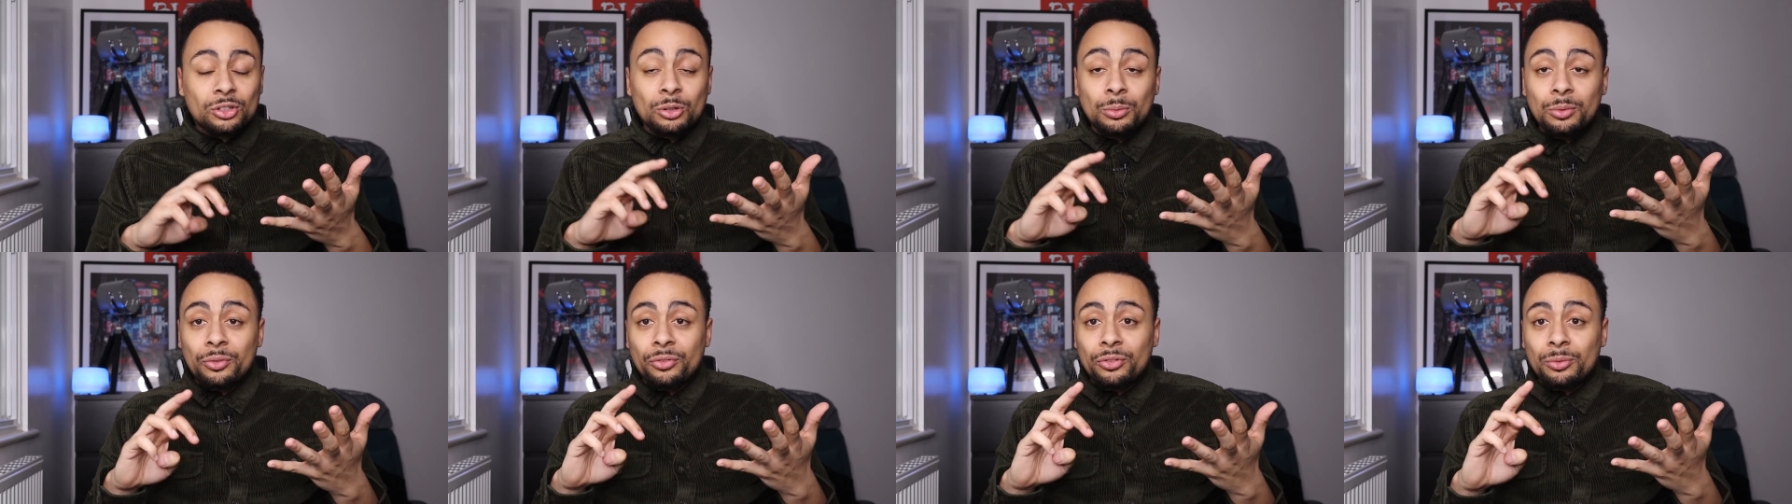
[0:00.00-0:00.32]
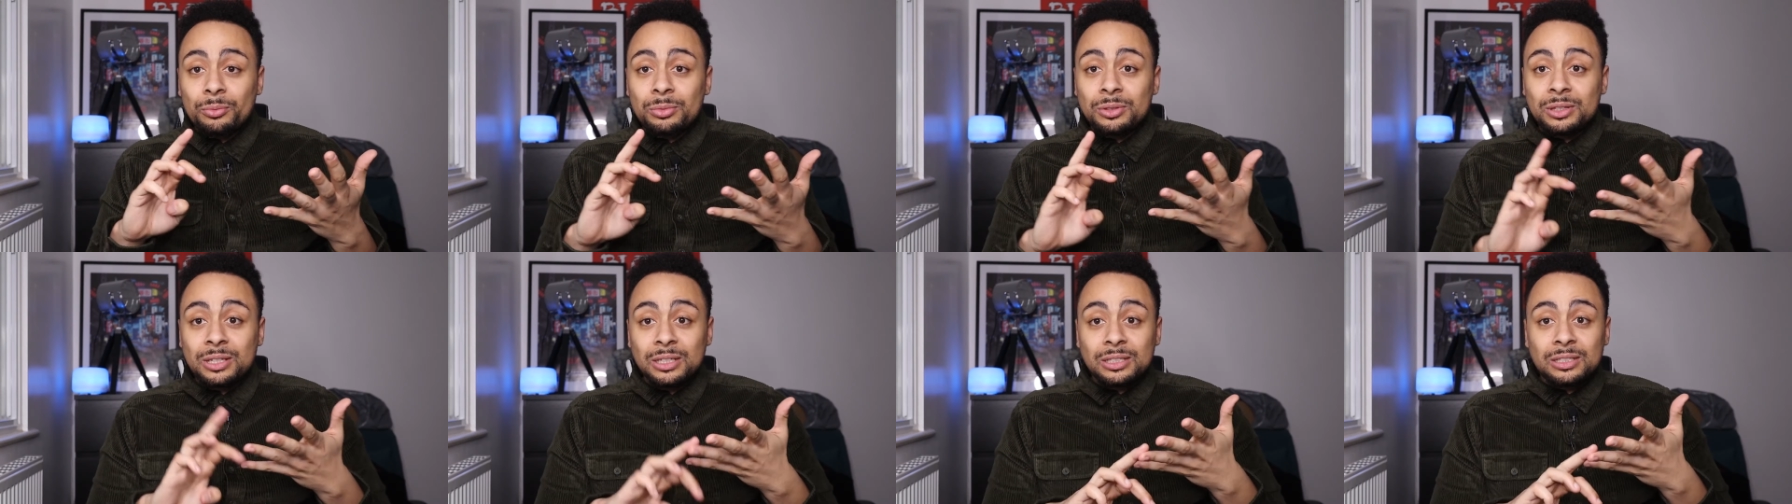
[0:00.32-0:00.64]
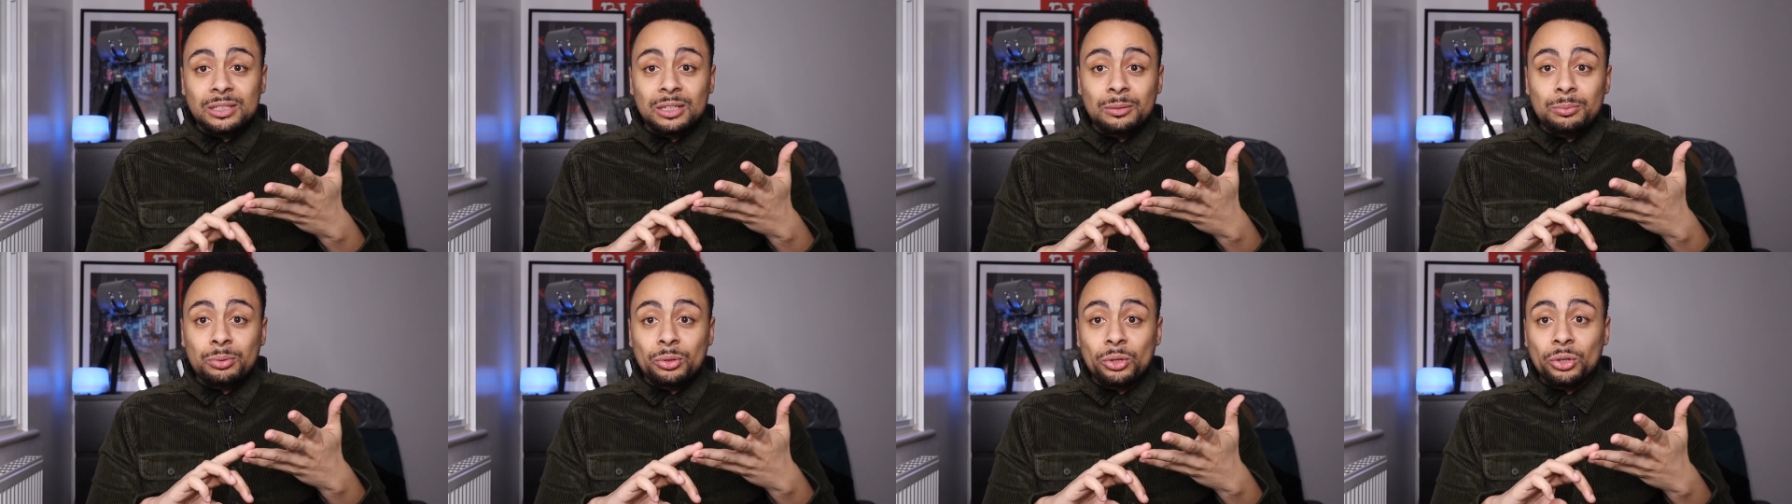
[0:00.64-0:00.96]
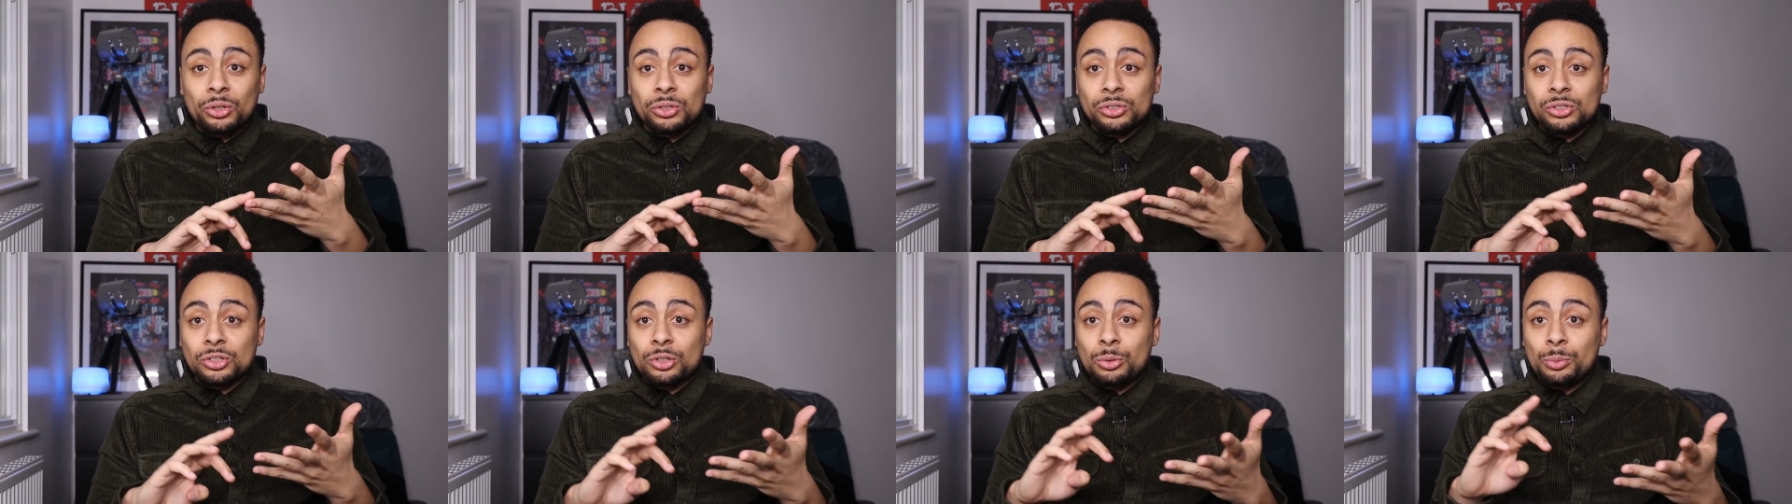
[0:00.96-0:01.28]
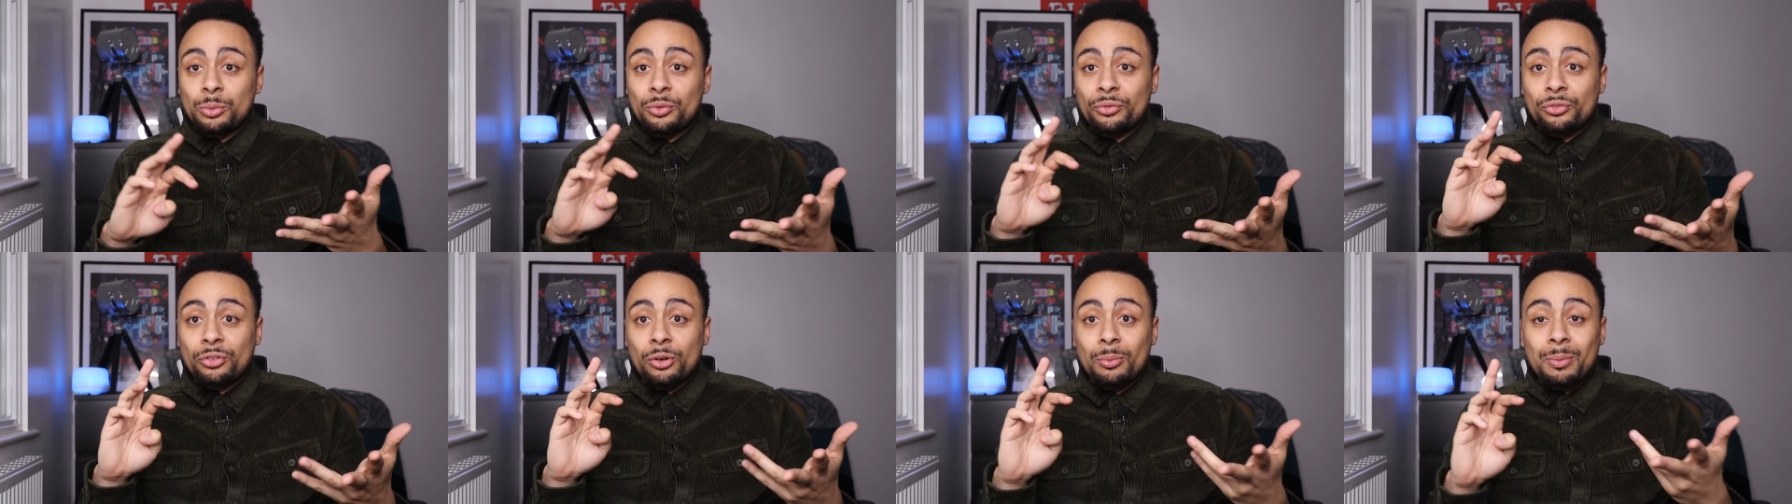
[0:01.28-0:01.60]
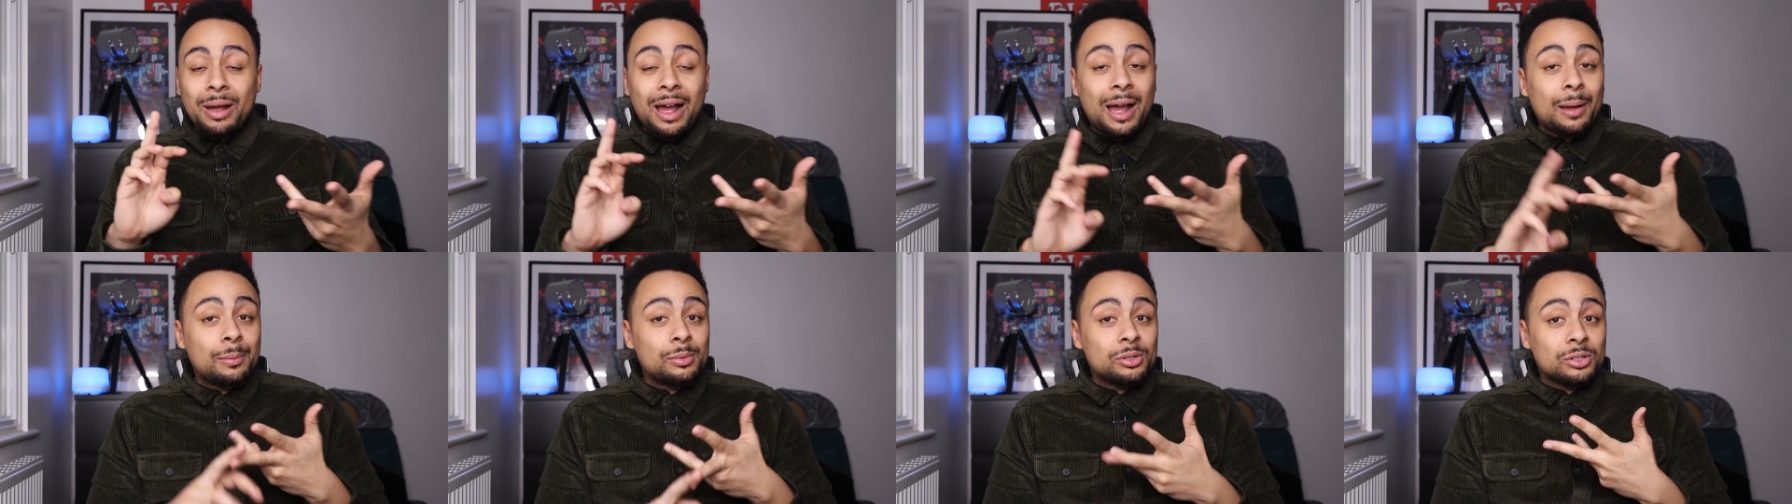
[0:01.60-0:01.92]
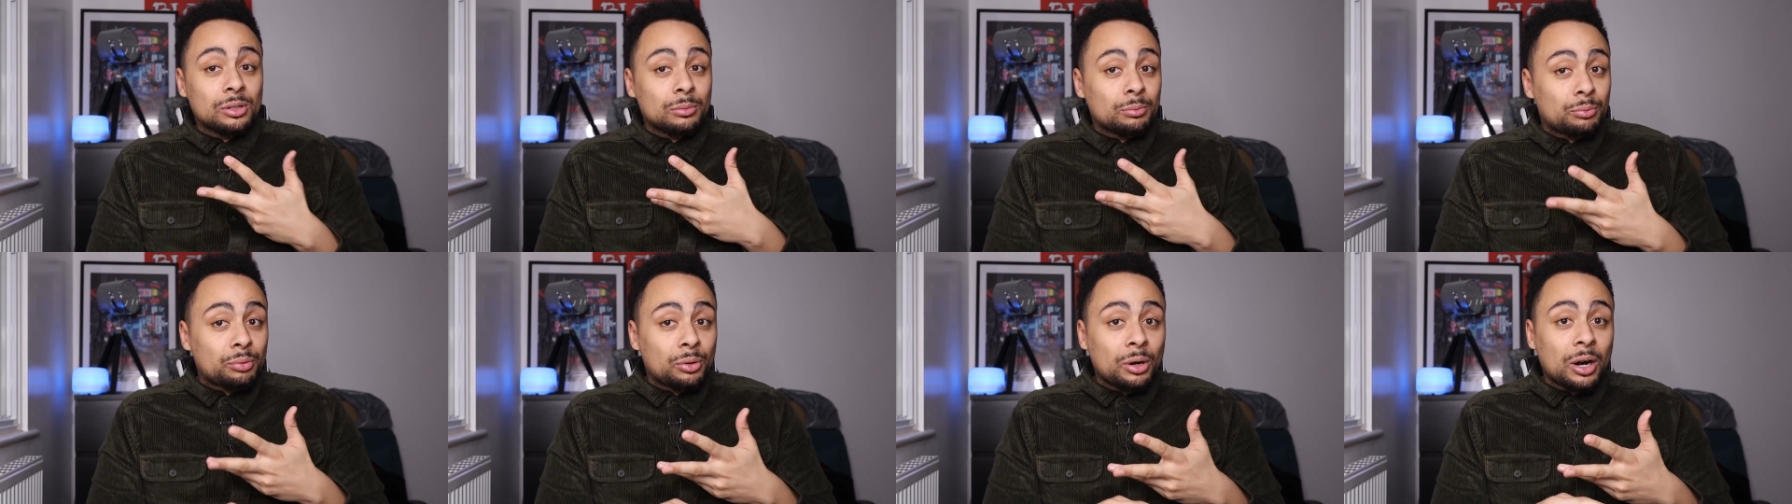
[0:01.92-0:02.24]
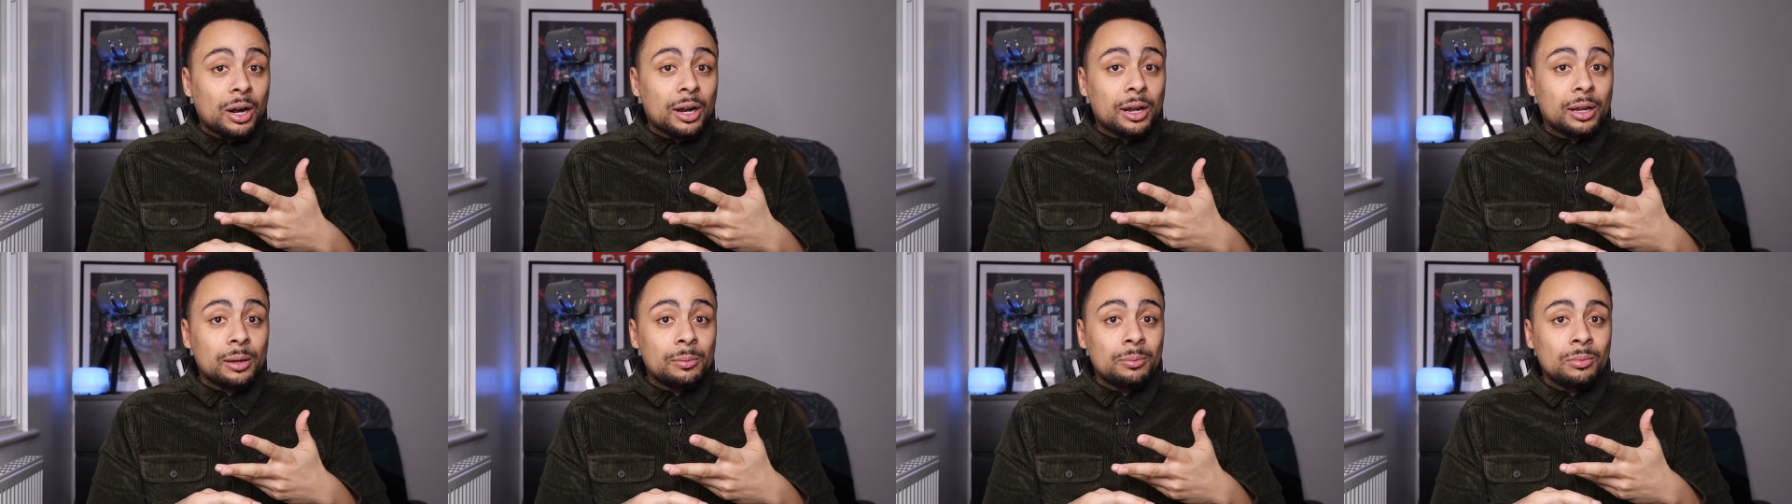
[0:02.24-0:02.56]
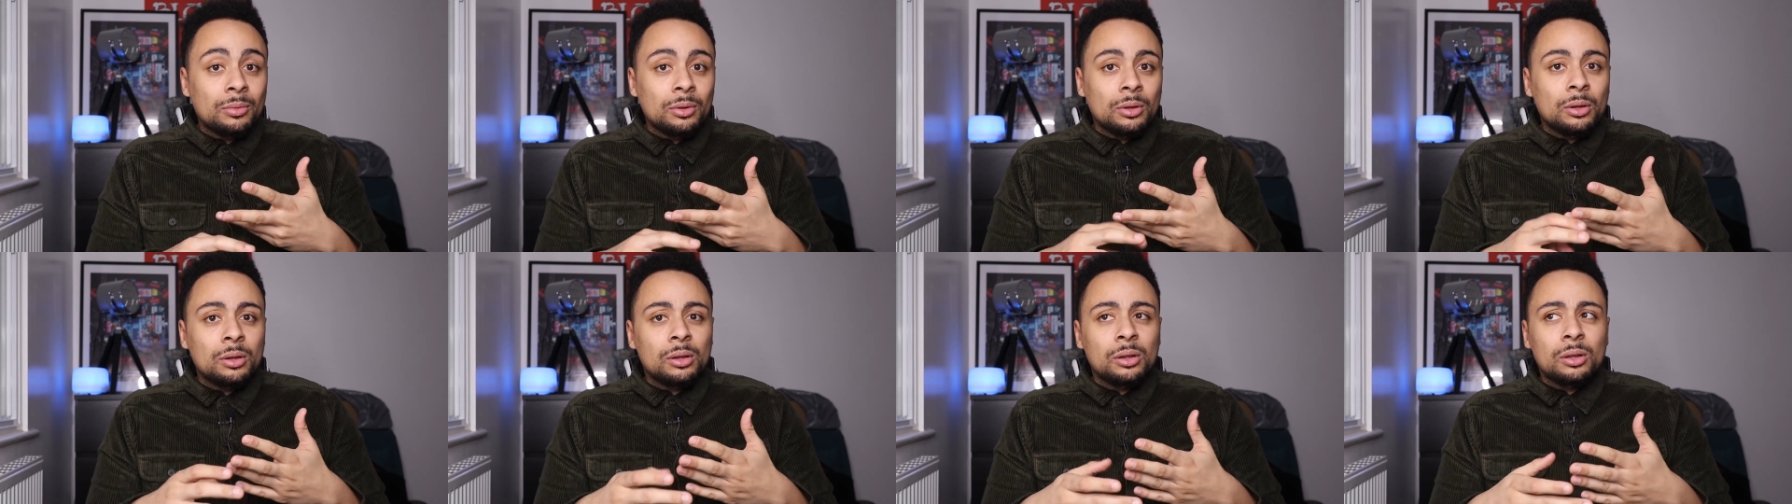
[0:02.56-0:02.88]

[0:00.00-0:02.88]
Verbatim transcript: coming from Disney Plus, coming from Amazon Prime.